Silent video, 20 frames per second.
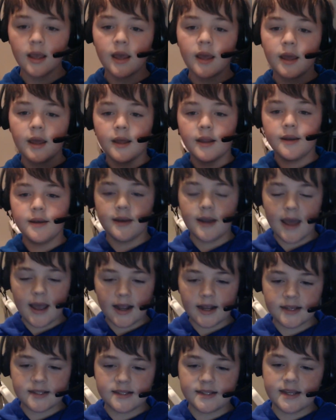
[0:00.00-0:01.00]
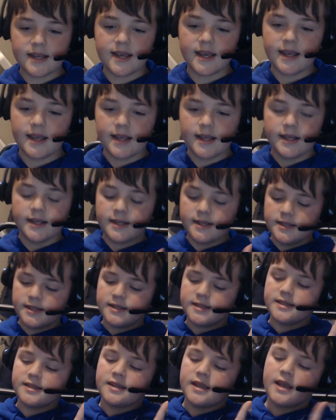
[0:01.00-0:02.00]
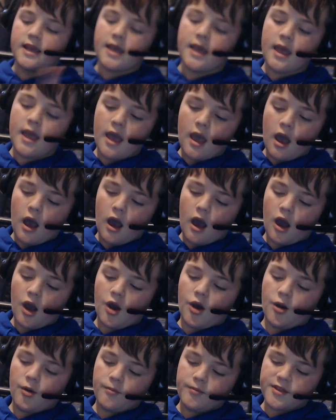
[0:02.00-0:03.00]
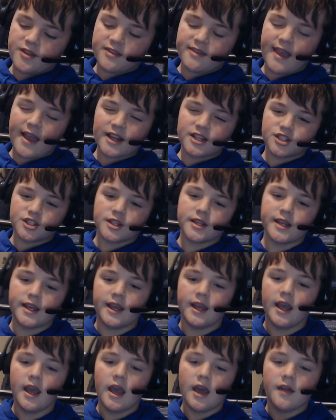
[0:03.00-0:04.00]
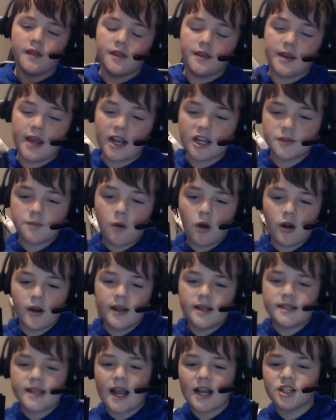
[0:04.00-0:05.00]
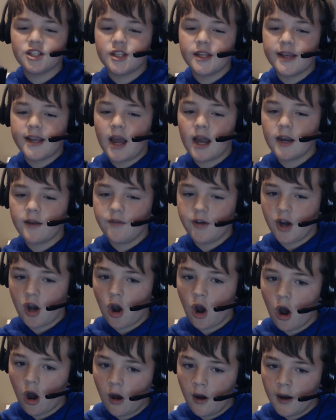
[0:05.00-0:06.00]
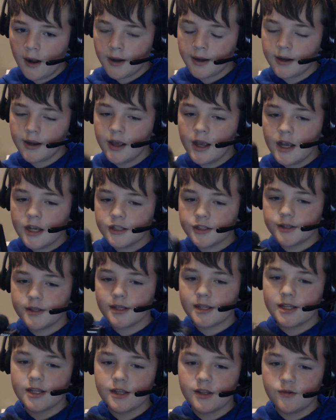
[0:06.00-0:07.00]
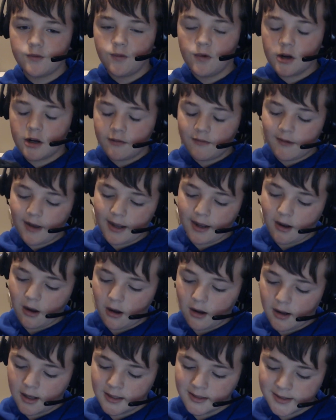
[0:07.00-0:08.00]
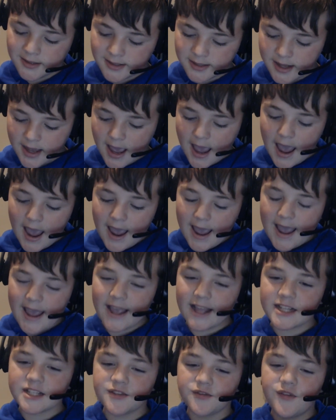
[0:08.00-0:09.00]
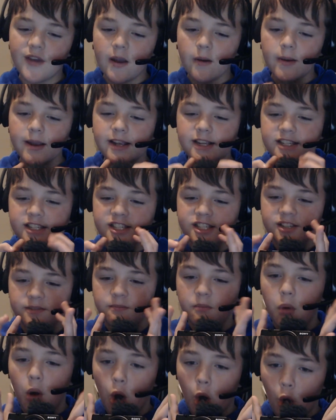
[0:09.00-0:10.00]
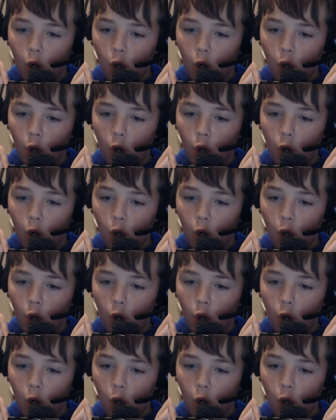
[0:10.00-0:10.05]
Next is the next part is actually kind of a con. So this is one of my cons. It's very small.